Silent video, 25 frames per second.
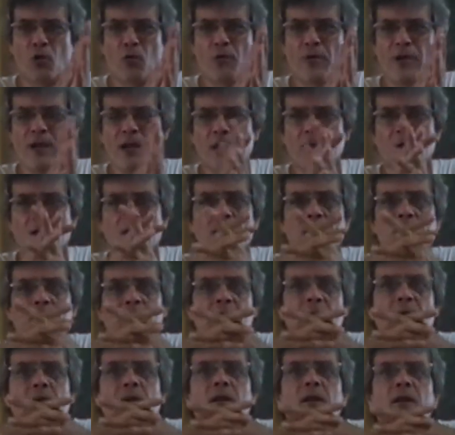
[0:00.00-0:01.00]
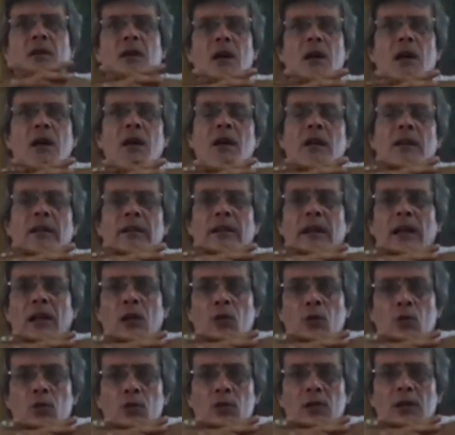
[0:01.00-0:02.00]
3. And I
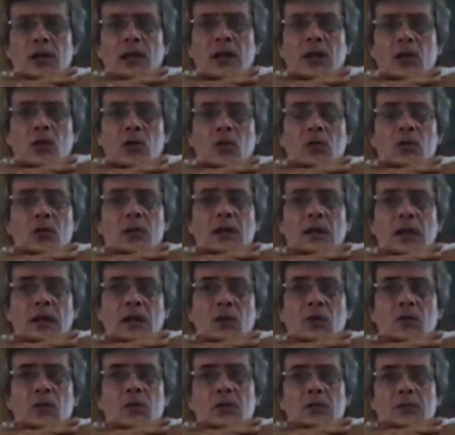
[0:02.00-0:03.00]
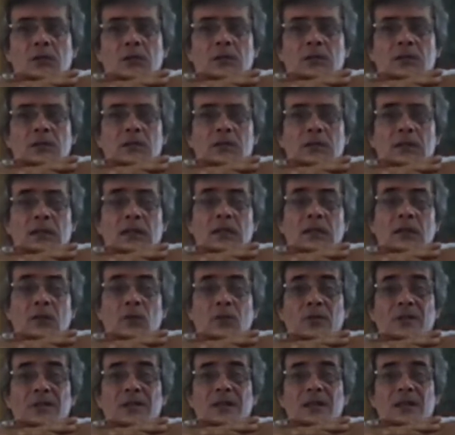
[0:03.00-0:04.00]
look, I look, I look, then I
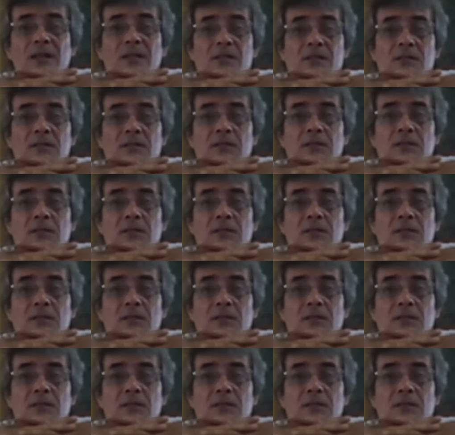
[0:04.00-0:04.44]
realized,